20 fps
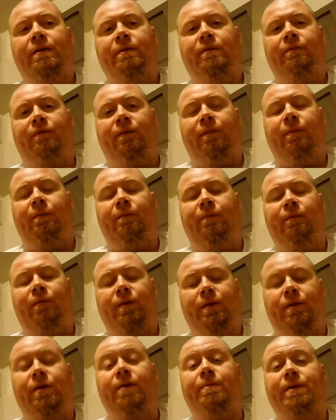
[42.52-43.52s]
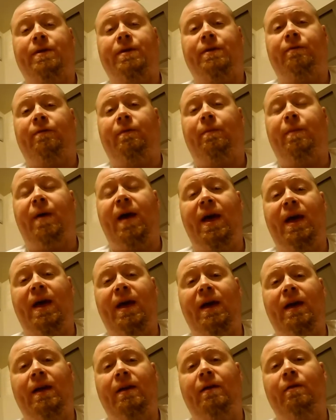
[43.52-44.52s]
for
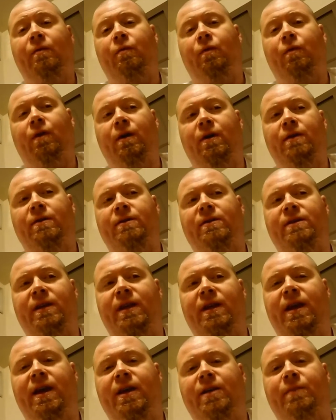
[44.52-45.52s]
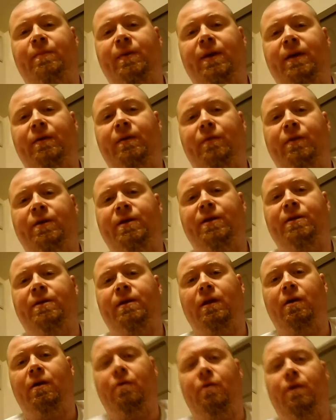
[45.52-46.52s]
pain was CHP, which is the
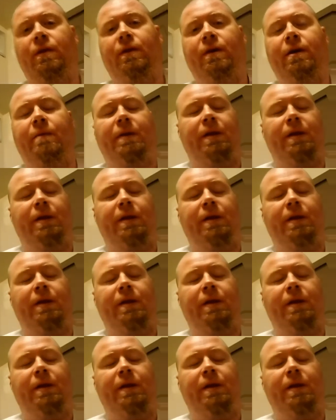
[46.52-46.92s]
low-income